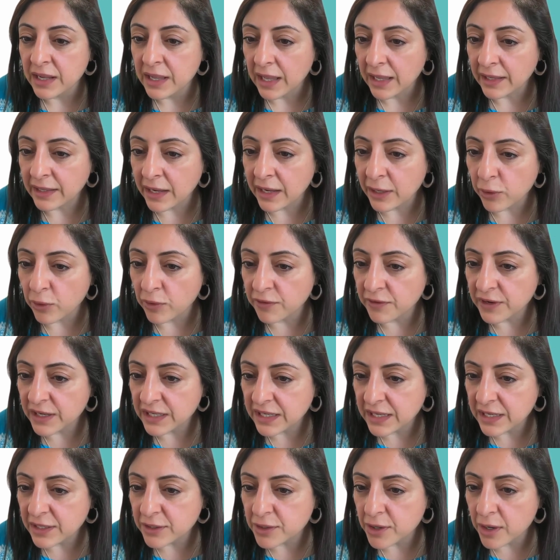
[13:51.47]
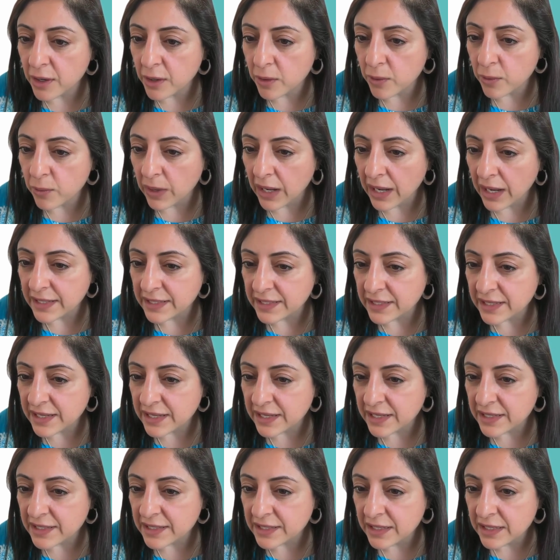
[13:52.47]
and I already know I
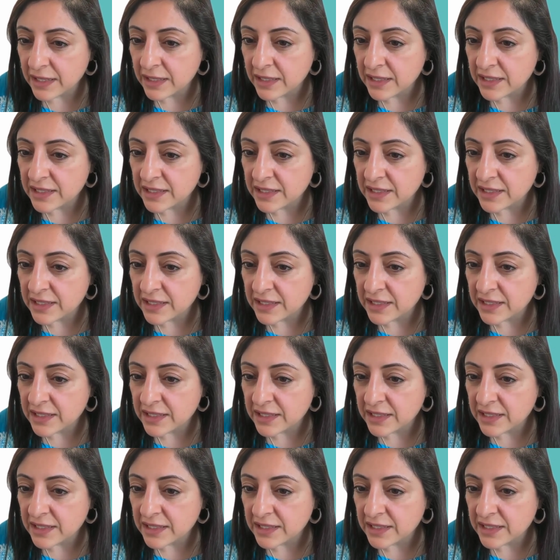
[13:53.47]
need